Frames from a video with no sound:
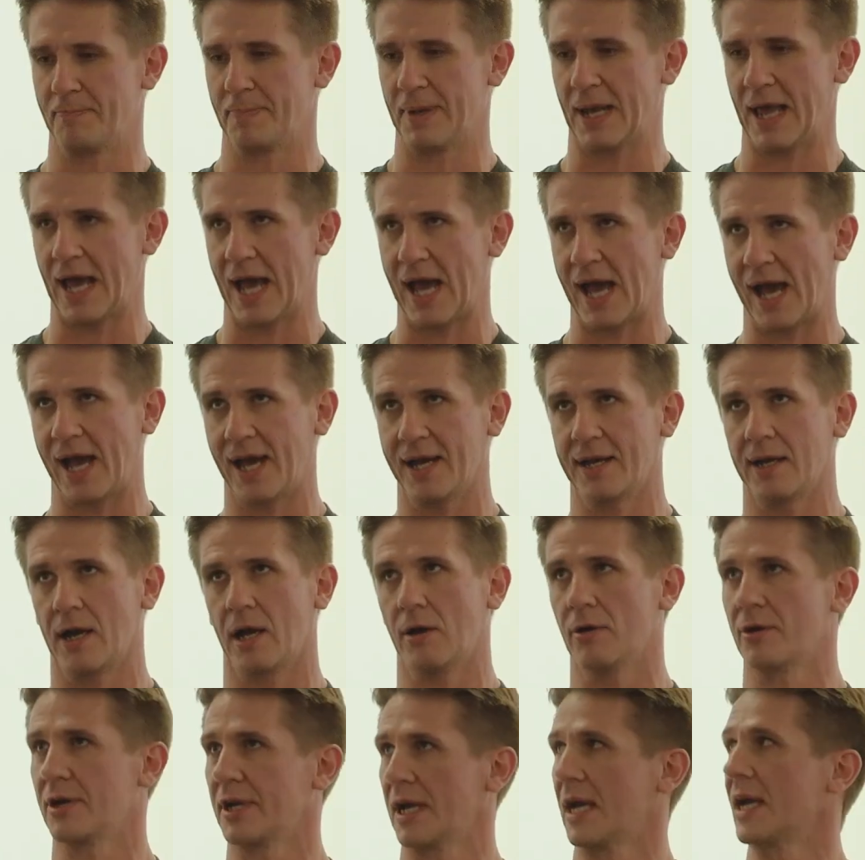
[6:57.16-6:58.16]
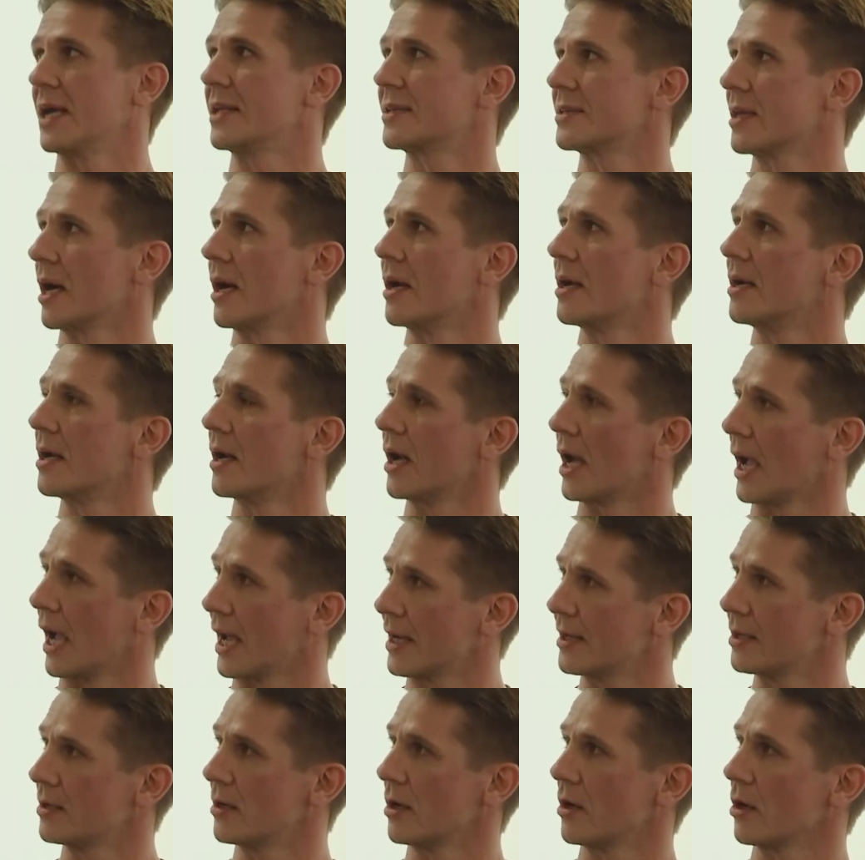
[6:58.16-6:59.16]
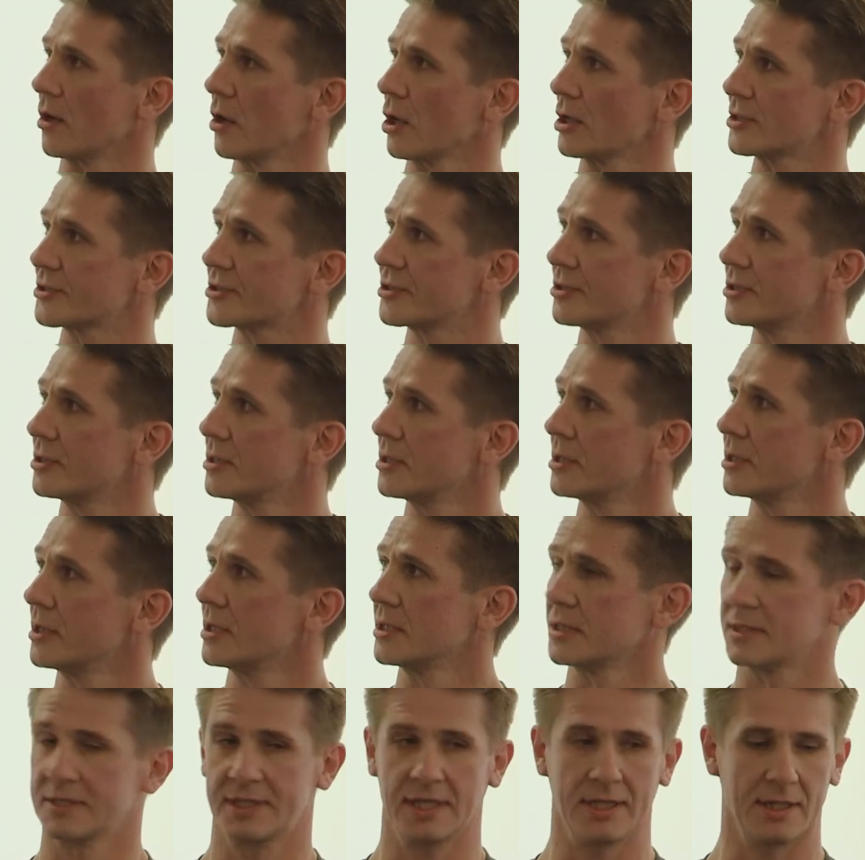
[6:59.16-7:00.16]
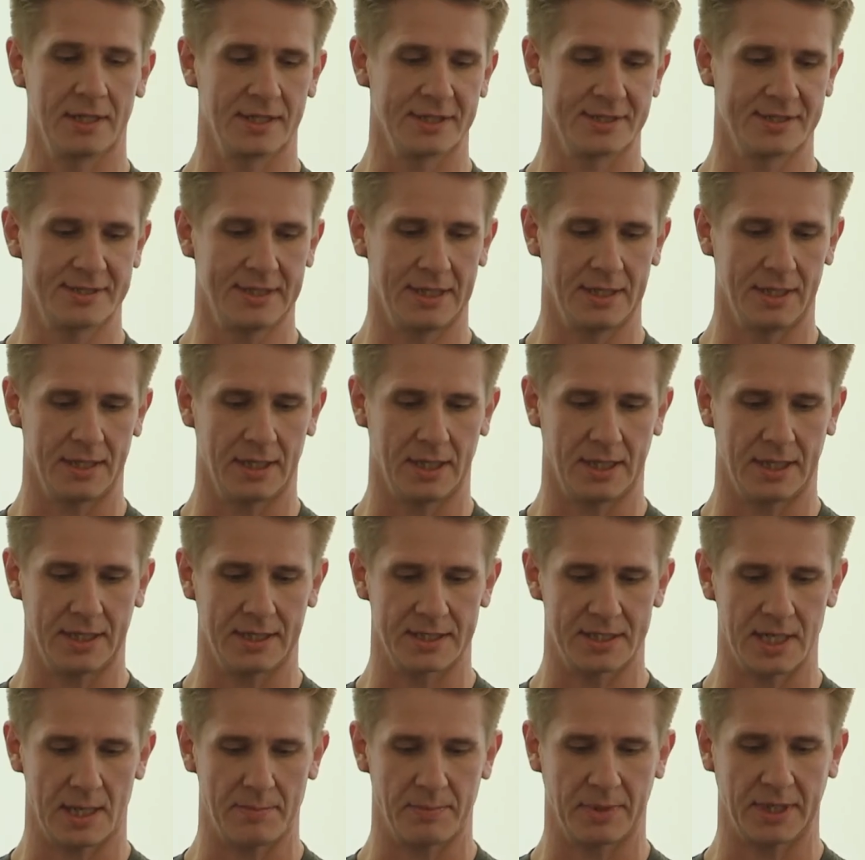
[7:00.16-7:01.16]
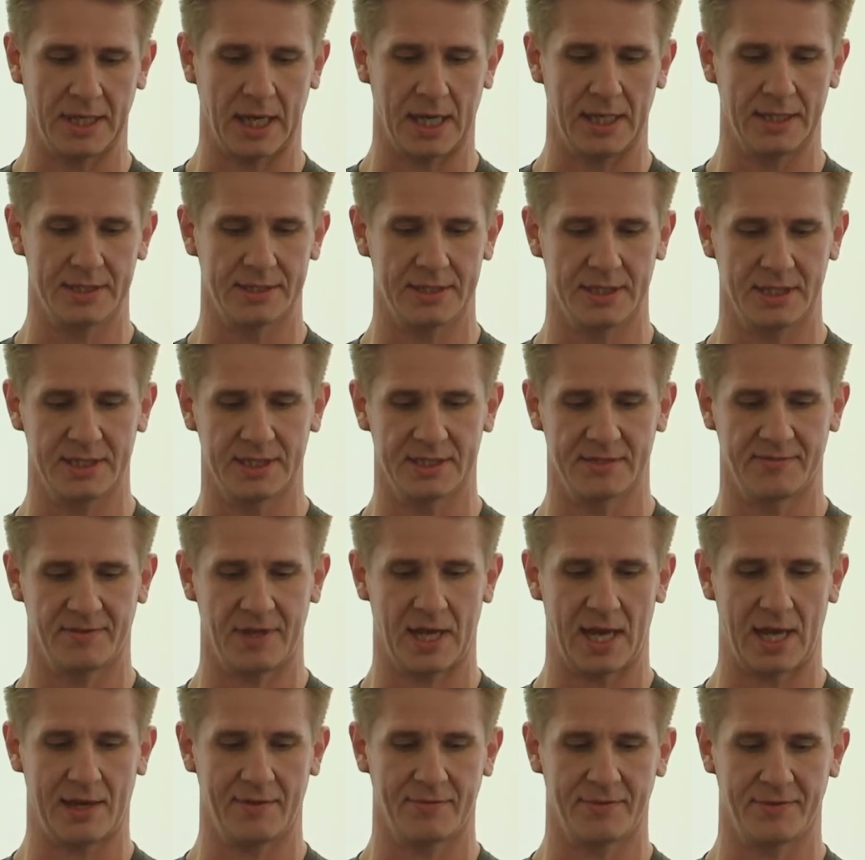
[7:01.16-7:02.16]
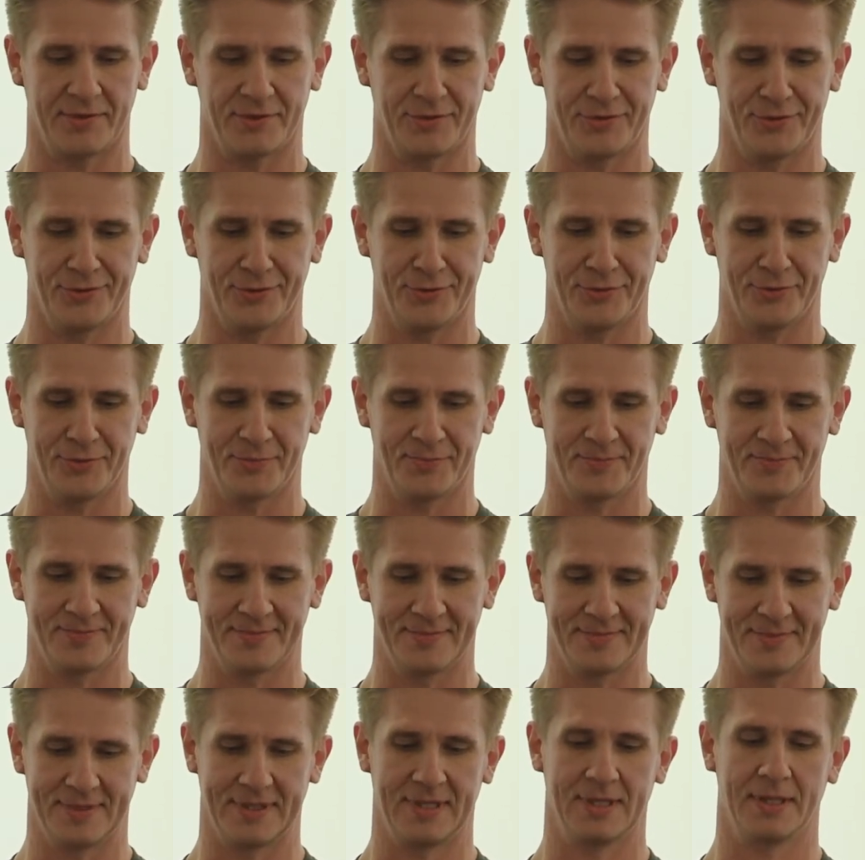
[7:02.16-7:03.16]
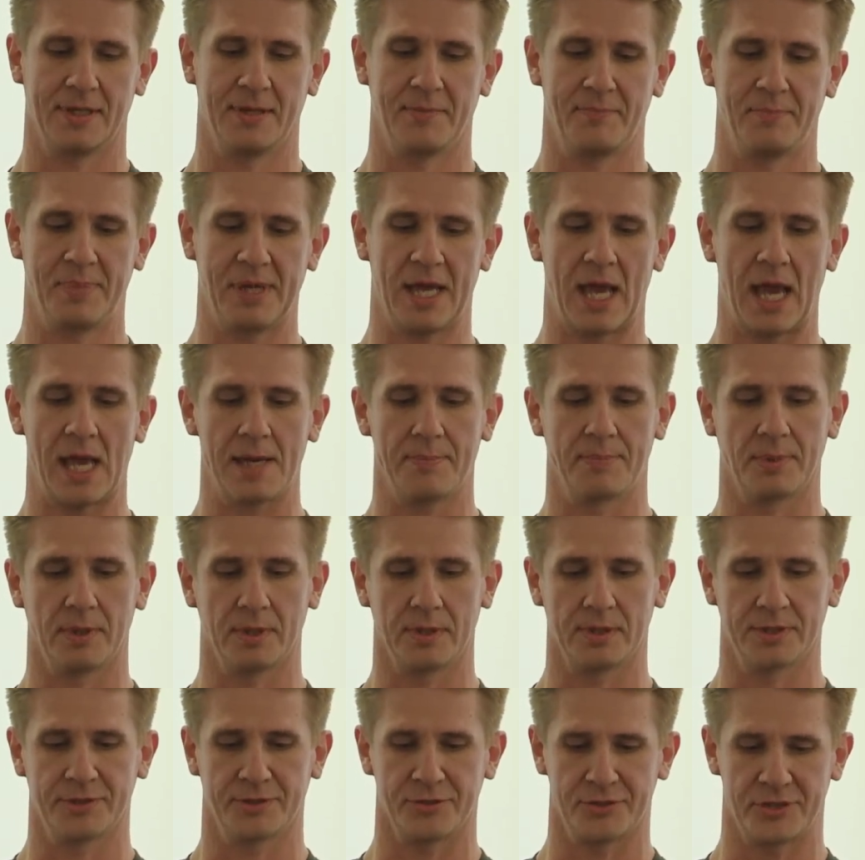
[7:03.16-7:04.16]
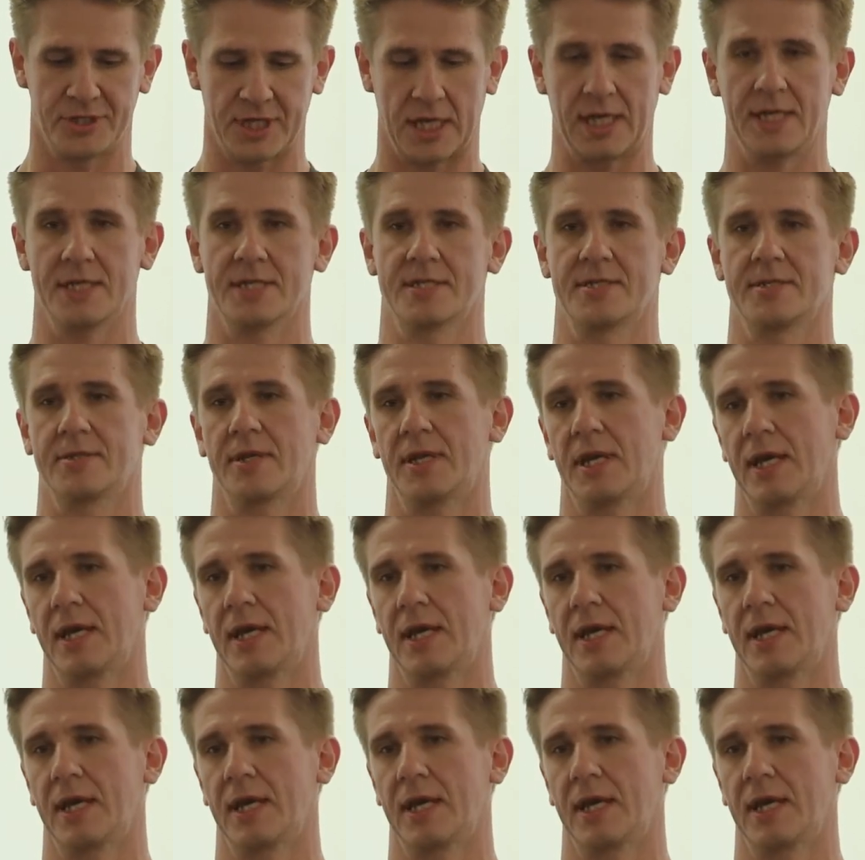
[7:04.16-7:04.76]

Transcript: plan our data ahead a lot, still, still in some cases we have to be able to change the